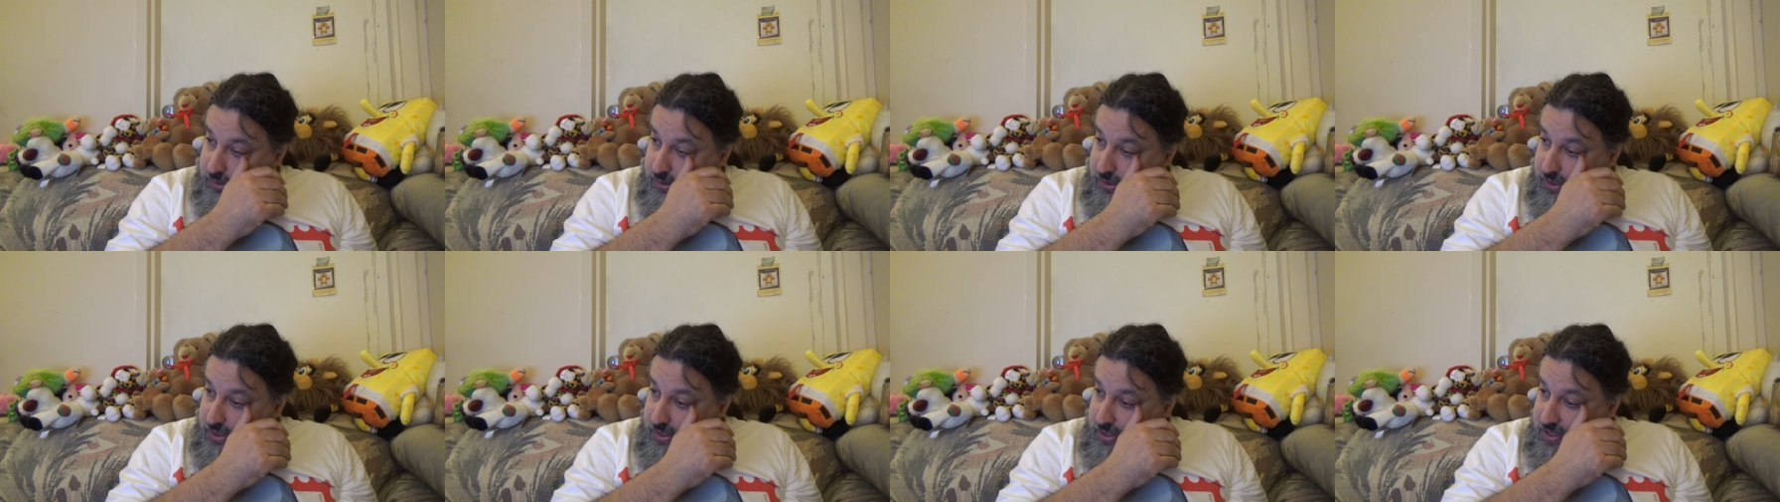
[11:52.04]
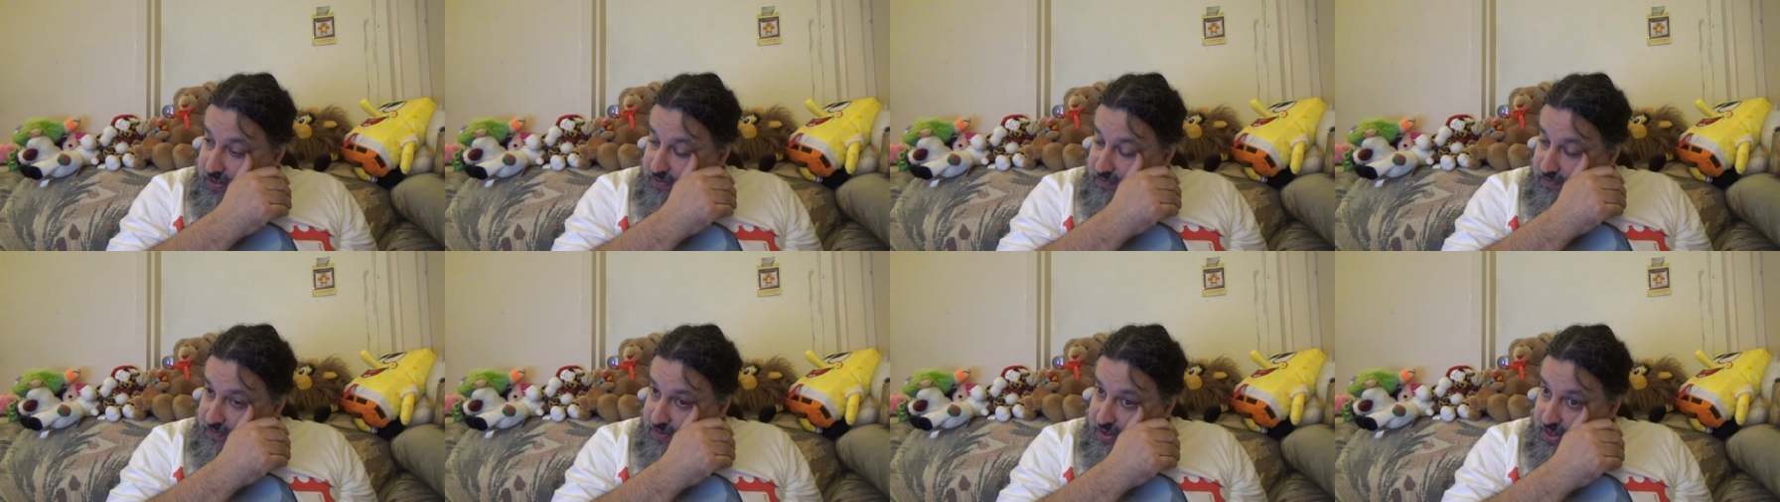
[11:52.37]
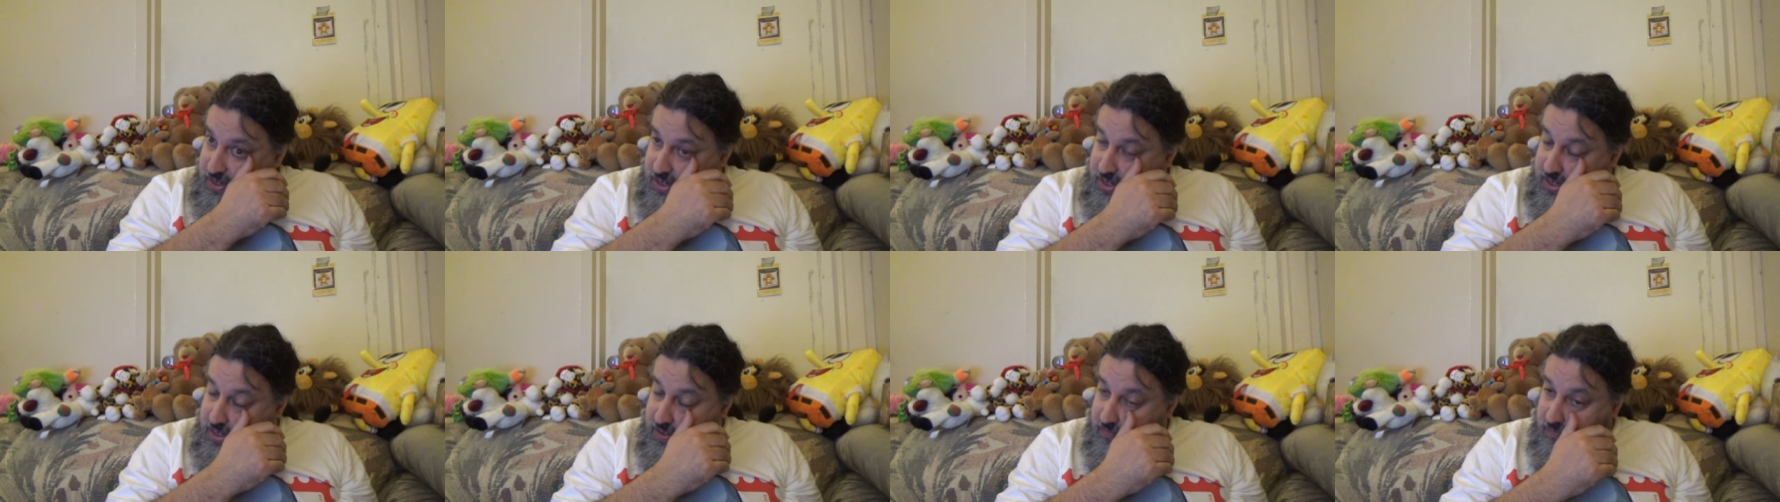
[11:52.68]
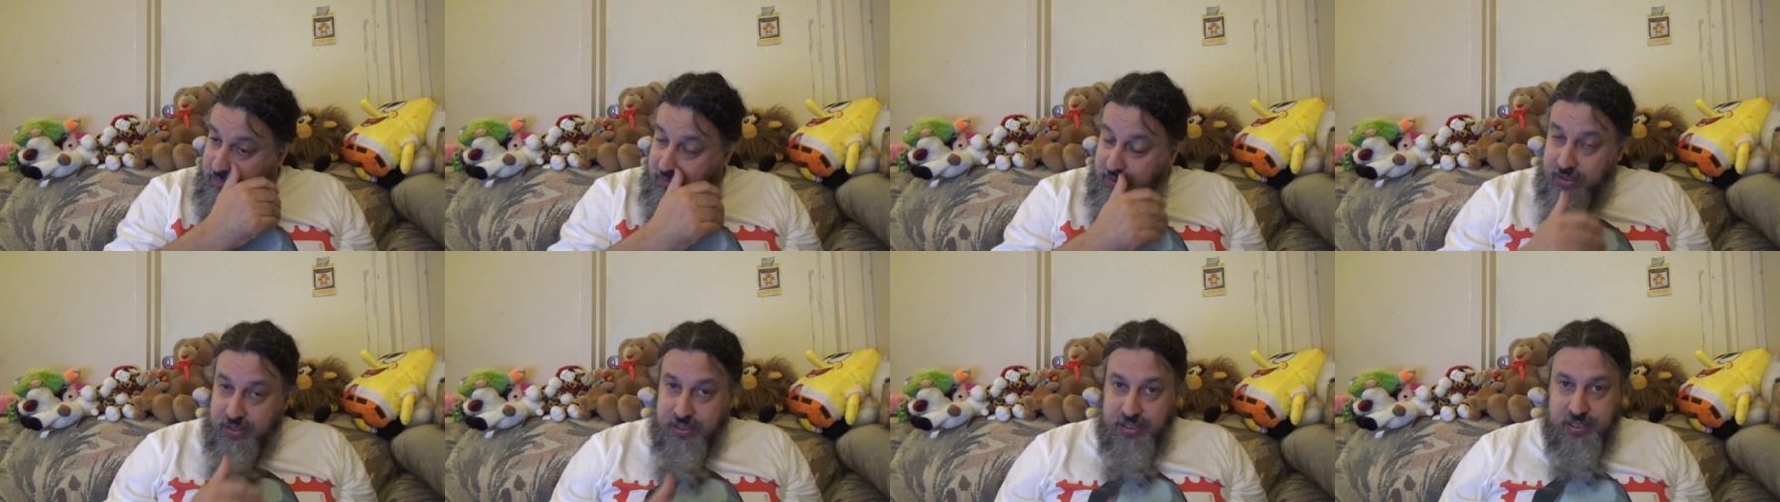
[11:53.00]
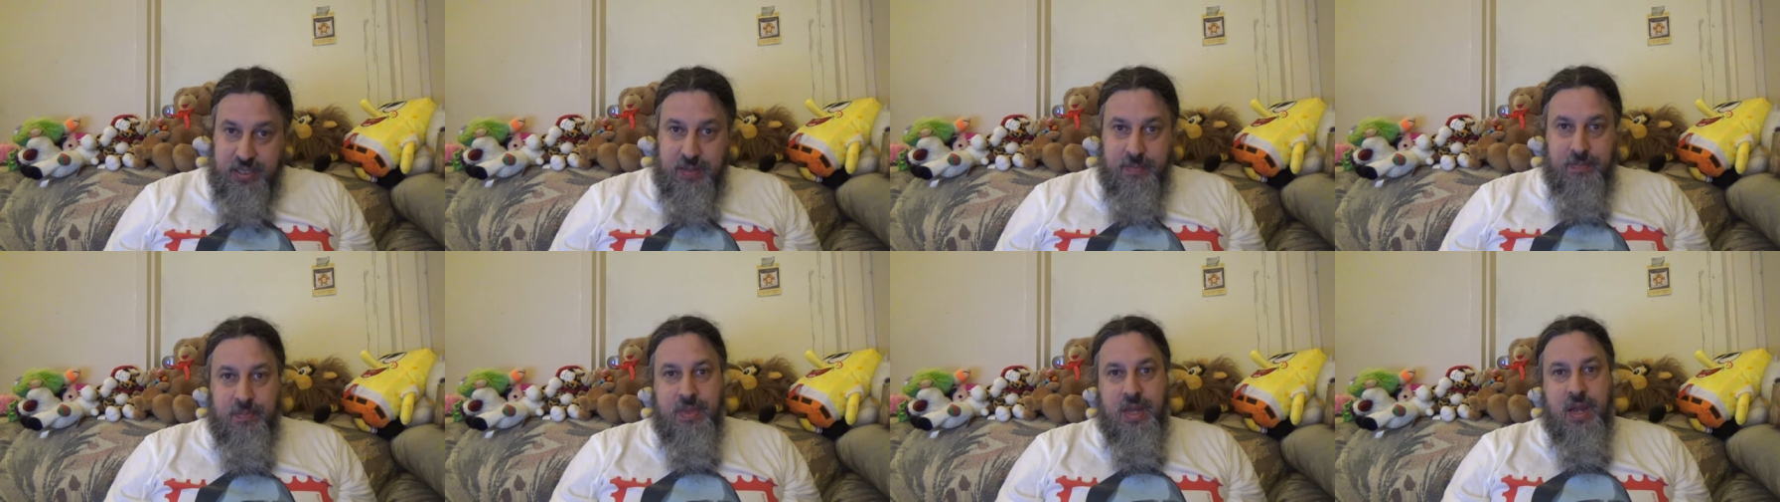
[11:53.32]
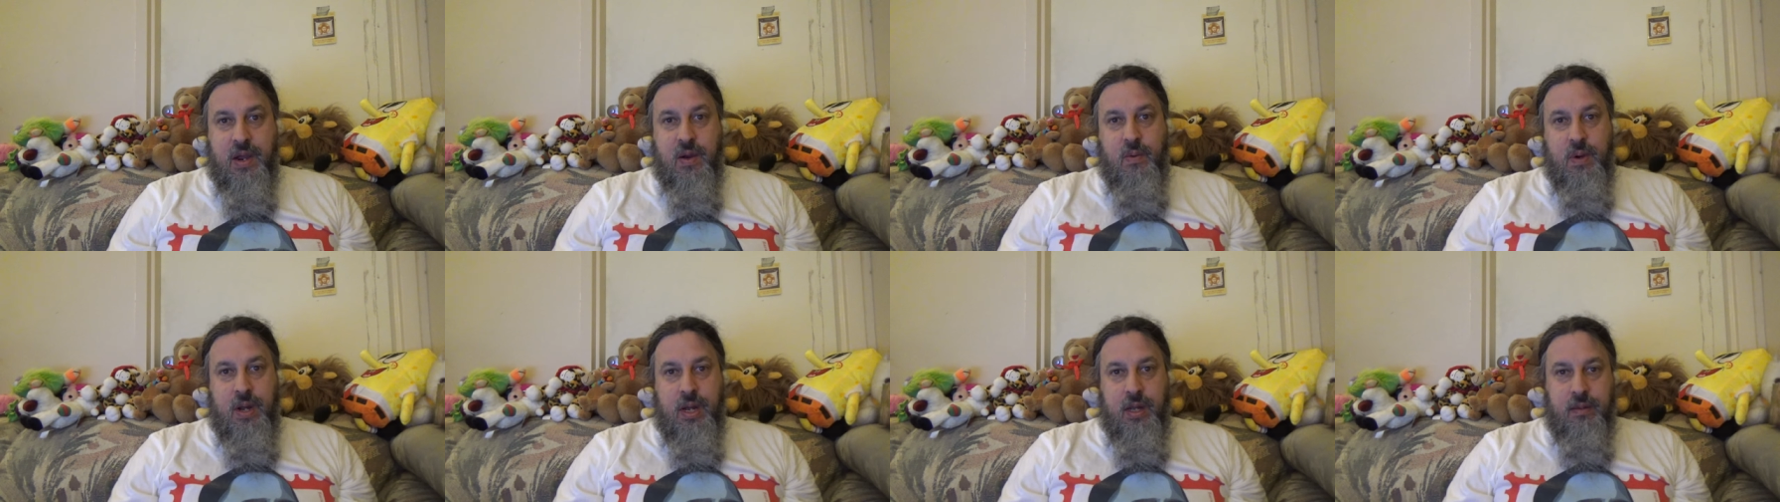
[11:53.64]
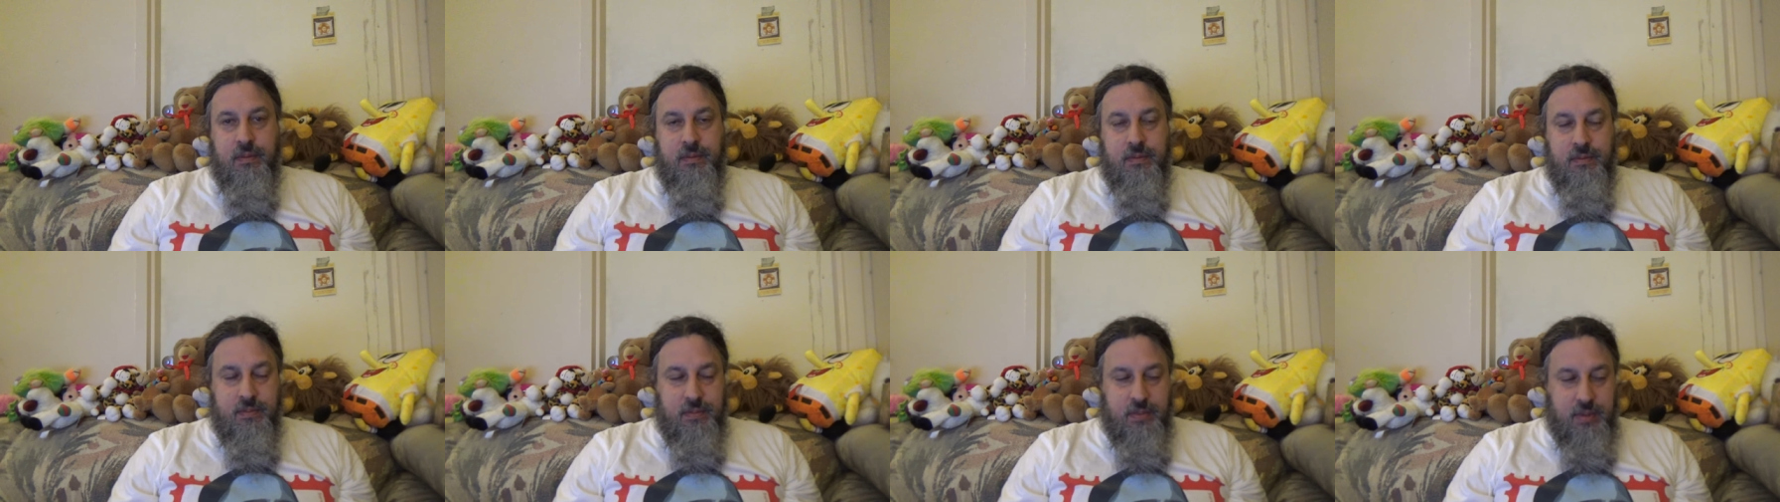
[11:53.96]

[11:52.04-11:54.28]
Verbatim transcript: even that I didn't really sleep that well.